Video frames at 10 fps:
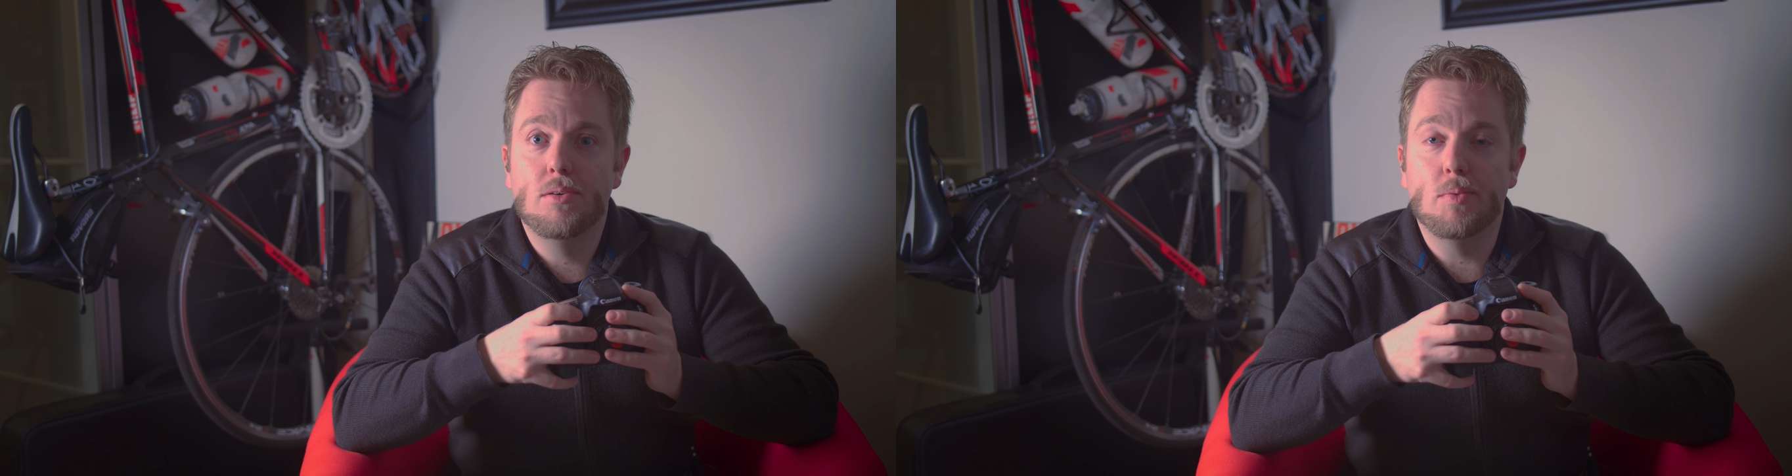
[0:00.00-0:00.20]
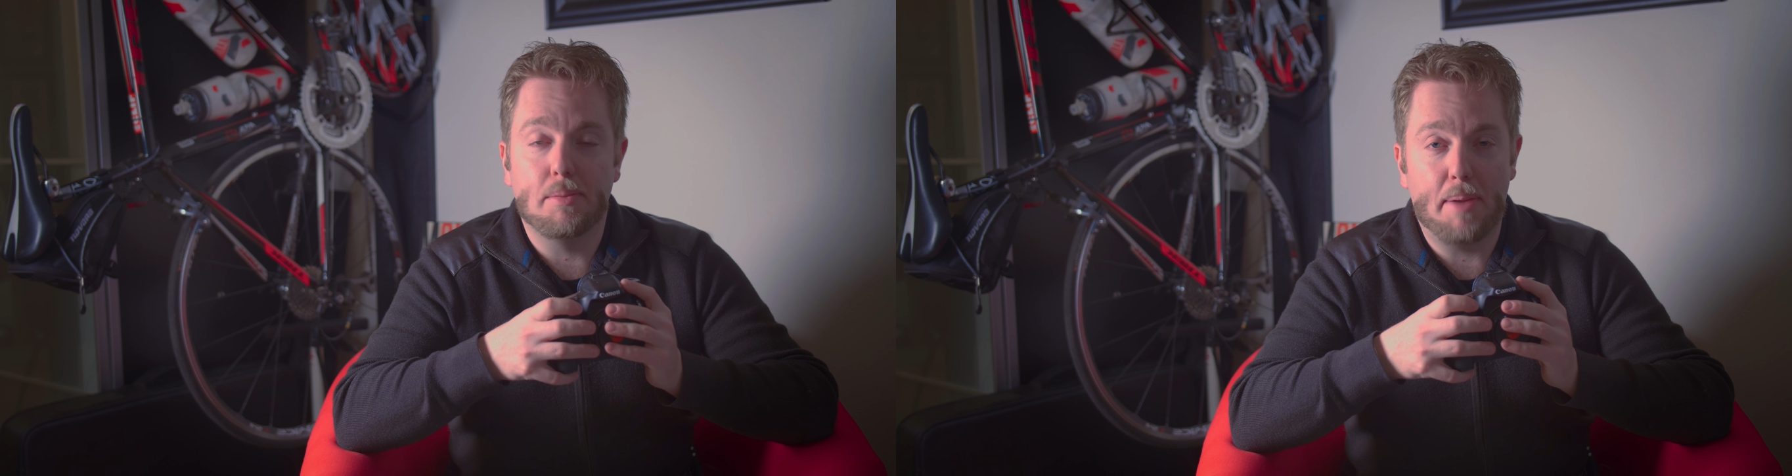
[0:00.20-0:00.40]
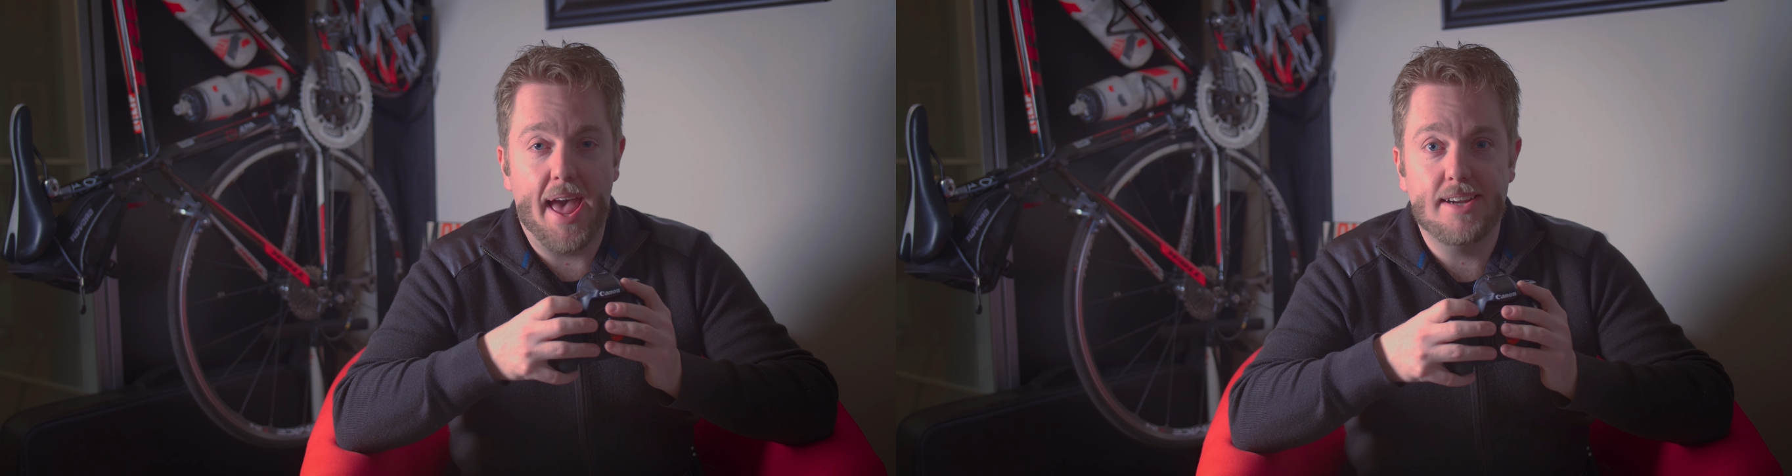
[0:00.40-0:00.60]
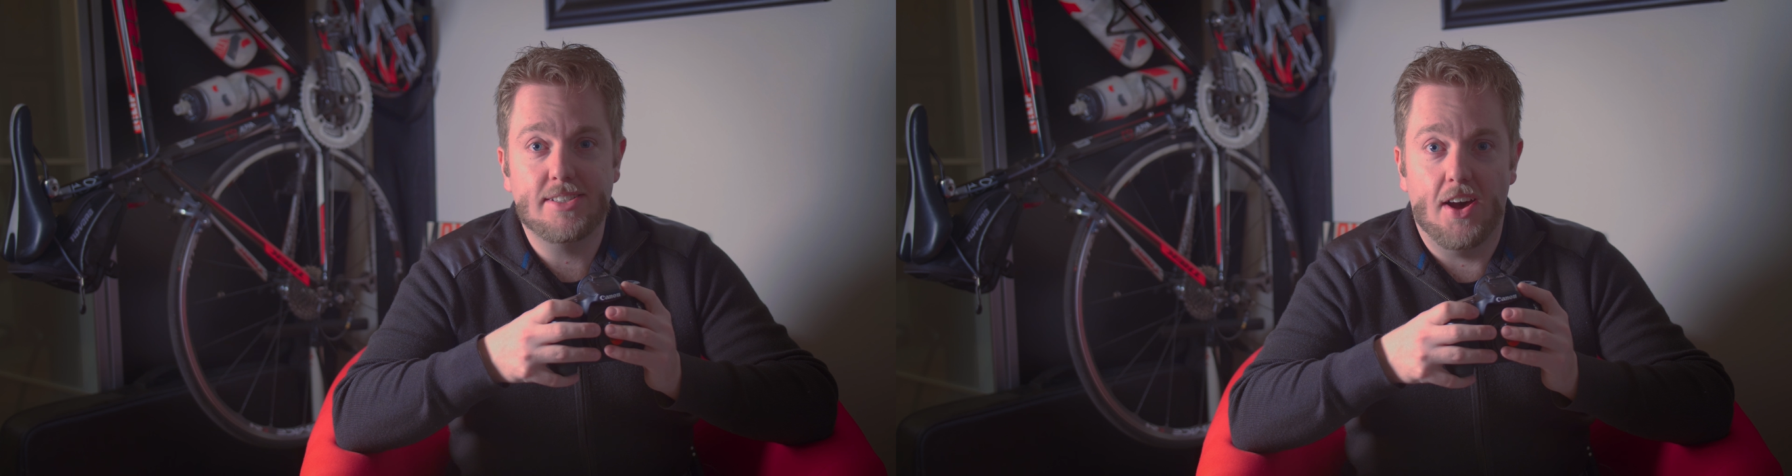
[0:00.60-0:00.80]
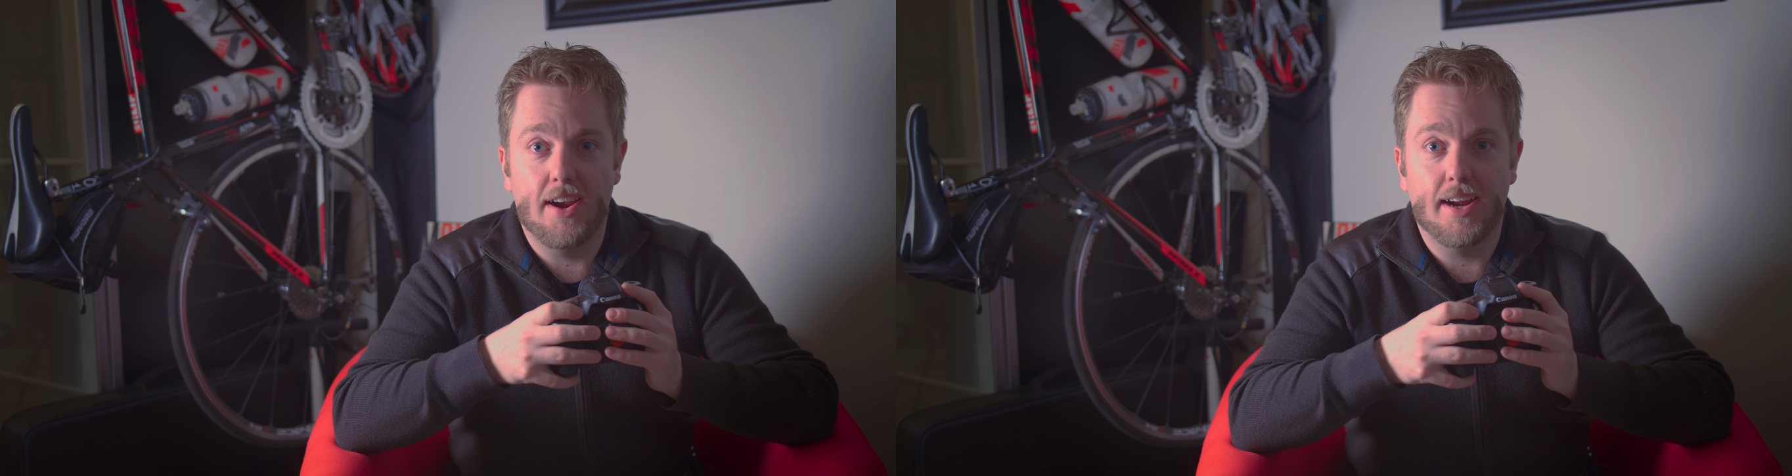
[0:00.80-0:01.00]
with the
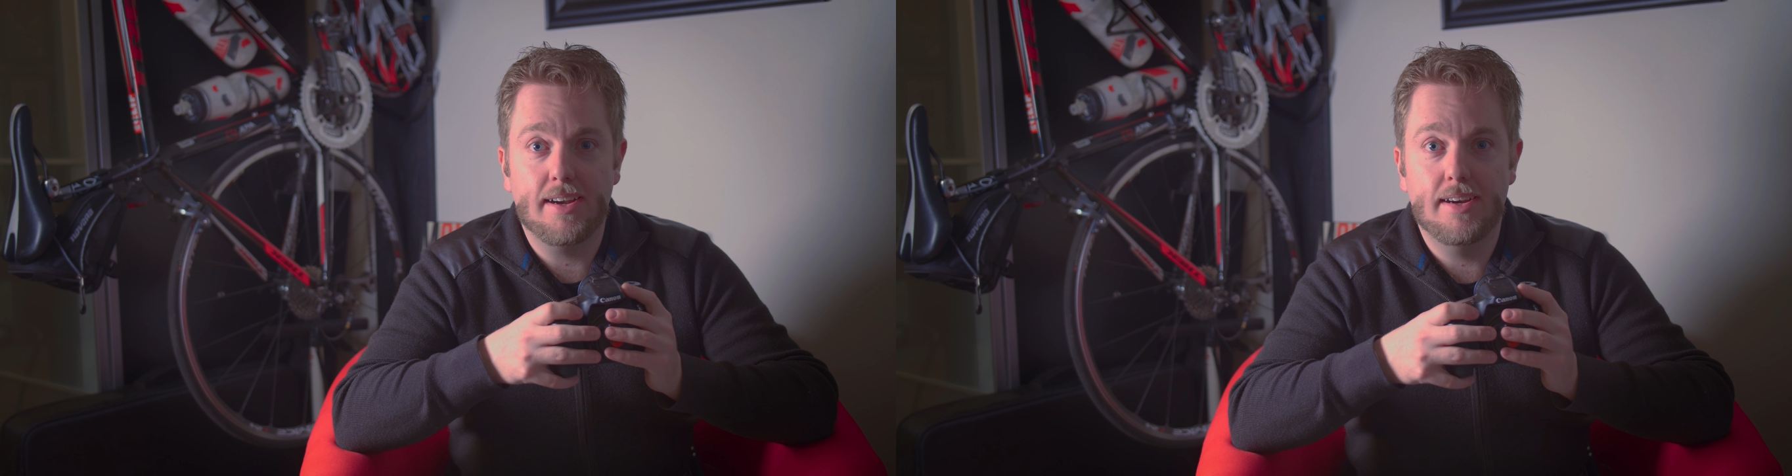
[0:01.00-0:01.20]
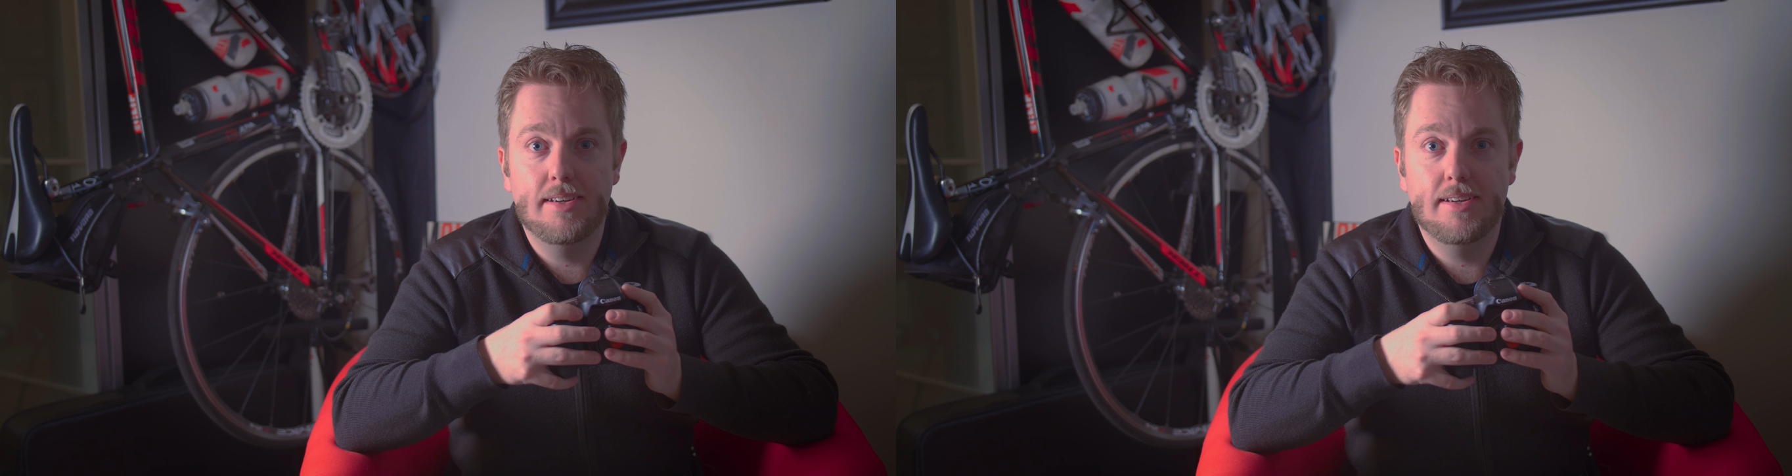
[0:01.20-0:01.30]
Panasonic